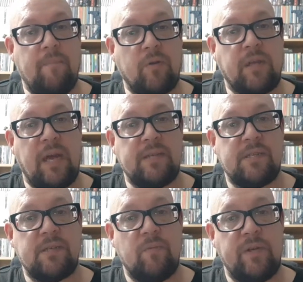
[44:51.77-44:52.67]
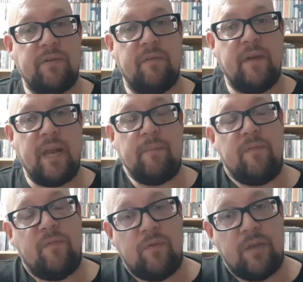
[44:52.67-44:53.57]
podcasts which are available
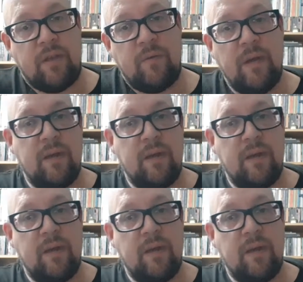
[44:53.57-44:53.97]
for you